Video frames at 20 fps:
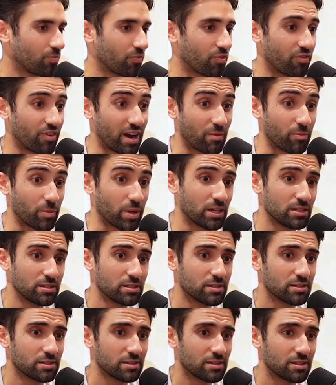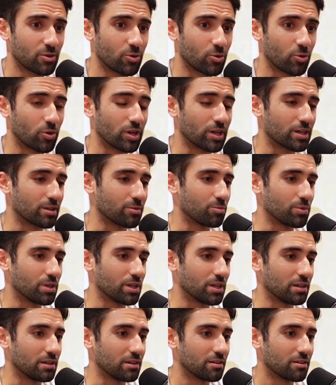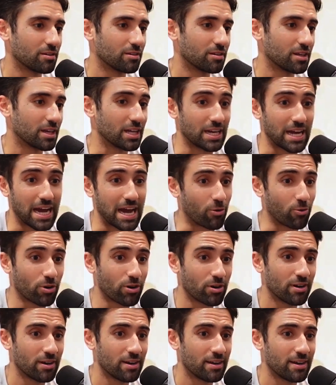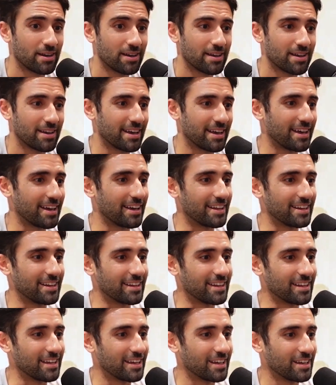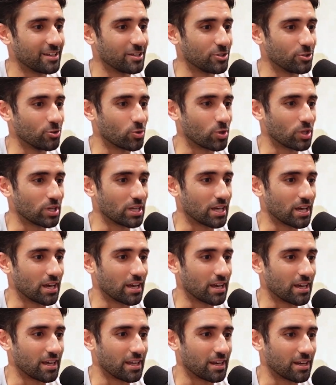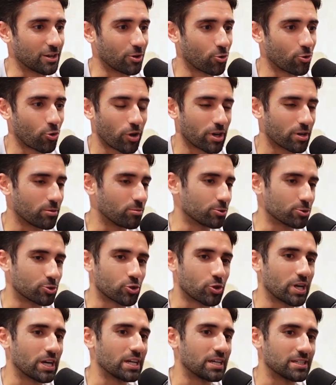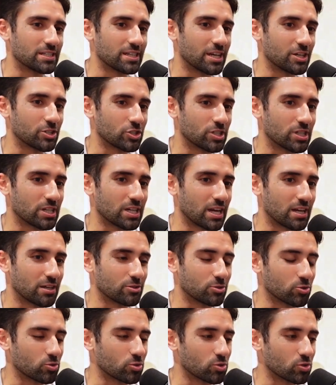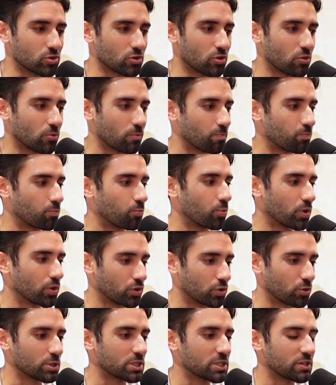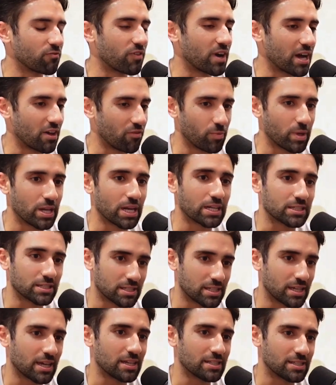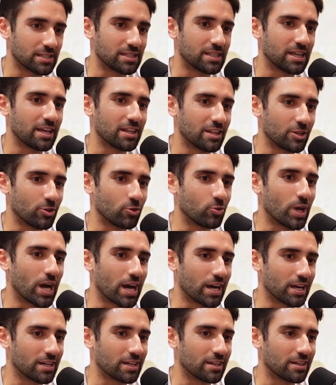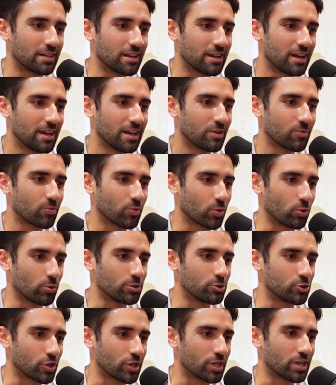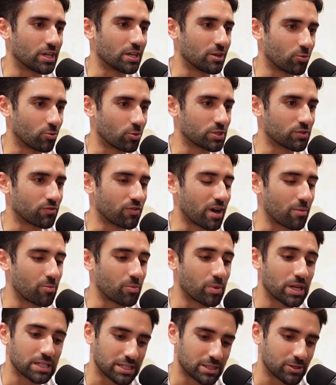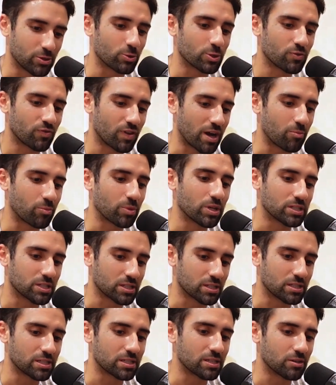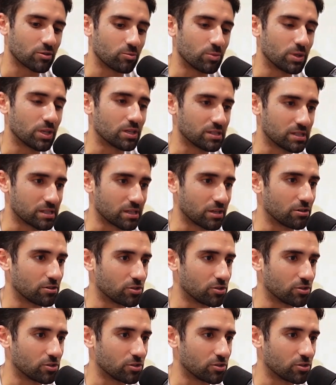5 minutes or it can be an hour. and you can get an incredible training session and as a result. But those 5 minutes, say it's a day that you got in the Holy Trinity and it was 5 minutes, those 5 minutes could still be considered